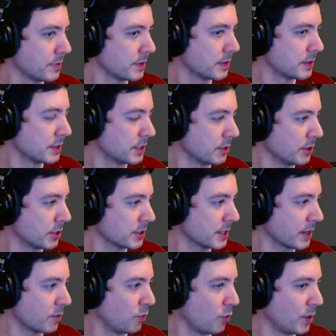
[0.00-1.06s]
Still looks
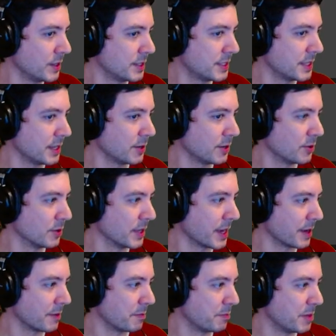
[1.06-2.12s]
like one single, like,
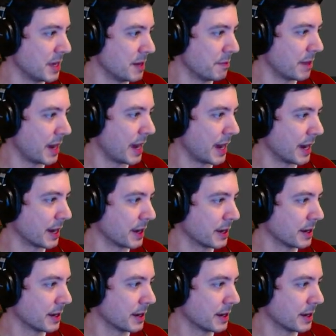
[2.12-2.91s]
beanbag.